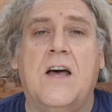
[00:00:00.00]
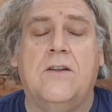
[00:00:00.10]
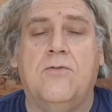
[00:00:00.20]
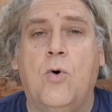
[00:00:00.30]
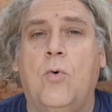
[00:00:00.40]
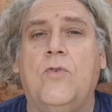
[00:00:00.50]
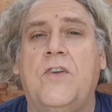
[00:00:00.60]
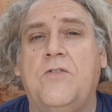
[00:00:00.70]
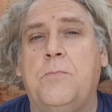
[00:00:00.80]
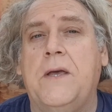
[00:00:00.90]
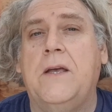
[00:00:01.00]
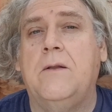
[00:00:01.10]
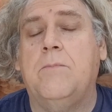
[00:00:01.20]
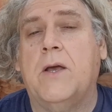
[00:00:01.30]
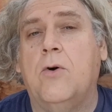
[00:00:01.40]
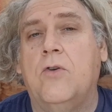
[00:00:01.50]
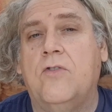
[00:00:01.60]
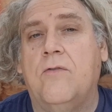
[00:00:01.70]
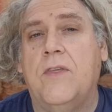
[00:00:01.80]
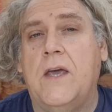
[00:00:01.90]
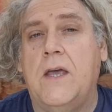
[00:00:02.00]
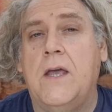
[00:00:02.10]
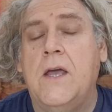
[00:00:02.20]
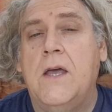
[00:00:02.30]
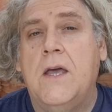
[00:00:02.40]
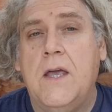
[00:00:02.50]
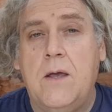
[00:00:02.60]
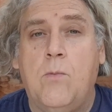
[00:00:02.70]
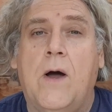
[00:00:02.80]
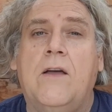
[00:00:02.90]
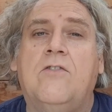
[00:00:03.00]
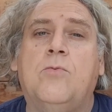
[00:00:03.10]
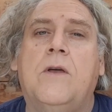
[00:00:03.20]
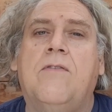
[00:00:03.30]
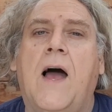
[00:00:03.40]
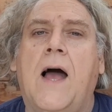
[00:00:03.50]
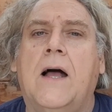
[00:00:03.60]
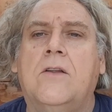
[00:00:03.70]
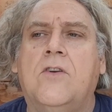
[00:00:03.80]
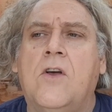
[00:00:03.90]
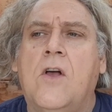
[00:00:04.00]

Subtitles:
And of course, it's been because of the heat waves we've had,